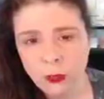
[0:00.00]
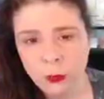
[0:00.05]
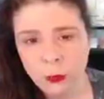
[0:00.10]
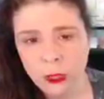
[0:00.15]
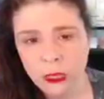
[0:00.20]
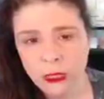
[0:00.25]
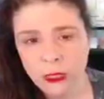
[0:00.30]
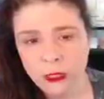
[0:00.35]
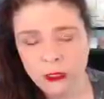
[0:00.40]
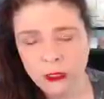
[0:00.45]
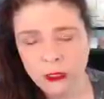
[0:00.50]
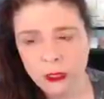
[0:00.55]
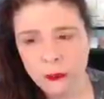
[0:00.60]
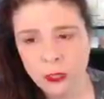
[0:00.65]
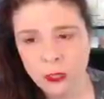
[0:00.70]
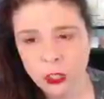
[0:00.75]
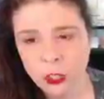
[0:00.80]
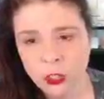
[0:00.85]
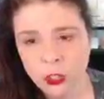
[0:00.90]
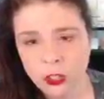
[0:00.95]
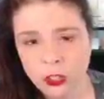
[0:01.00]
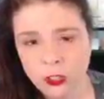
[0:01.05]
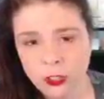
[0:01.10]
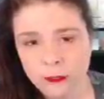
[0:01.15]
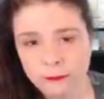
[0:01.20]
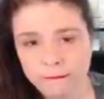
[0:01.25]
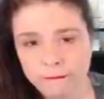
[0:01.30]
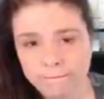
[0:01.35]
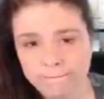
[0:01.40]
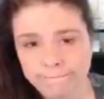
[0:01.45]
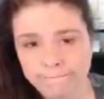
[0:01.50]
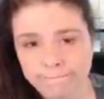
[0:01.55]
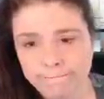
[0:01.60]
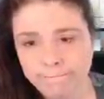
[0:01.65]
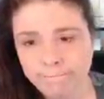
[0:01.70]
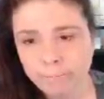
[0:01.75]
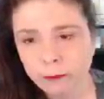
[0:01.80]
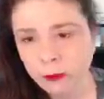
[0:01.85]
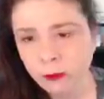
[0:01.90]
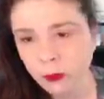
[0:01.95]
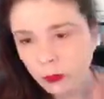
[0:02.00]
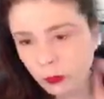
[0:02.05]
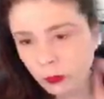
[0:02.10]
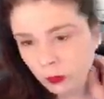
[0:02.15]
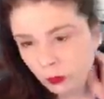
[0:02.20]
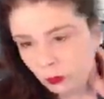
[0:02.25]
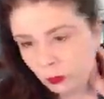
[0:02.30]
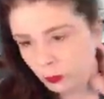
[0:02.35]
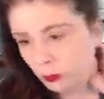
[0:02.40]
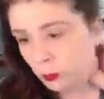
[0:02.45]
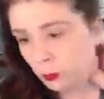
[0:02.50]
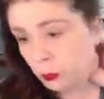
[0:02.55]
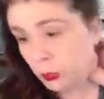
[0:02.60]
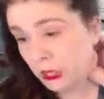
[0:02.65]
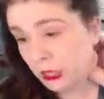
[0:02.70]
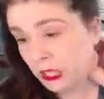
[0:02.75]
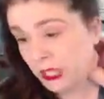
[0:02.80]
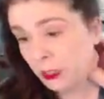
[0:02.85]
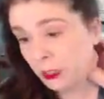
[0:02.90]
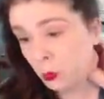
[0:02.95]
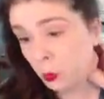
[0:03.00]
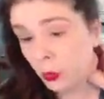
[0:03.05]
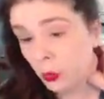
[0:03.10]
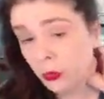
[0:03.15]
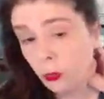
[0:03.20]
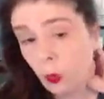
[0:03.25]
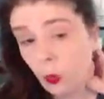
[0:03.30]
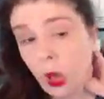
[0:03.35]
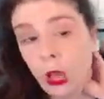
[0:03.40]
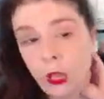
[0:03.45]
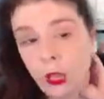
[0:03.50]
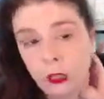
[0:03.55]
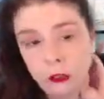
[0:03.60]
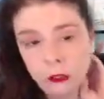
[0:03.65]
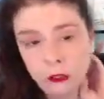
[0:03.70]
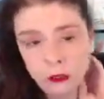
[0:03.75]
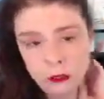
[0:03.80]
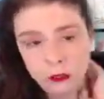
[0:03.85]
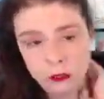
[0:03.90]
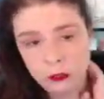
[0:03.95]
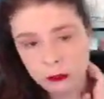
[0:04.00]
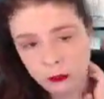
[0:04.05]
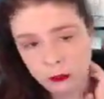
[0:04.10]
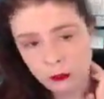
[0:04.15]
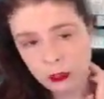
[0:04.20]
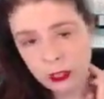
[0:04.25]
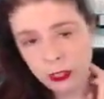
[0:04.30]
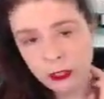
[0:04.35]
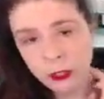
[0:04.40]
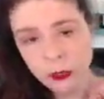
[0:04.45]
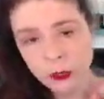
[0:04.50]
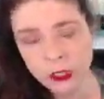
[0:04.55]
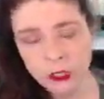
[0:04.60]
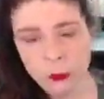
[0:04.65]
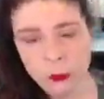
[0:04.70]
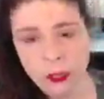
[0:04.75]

but I'm not sure. But it's worthwhile. I know it's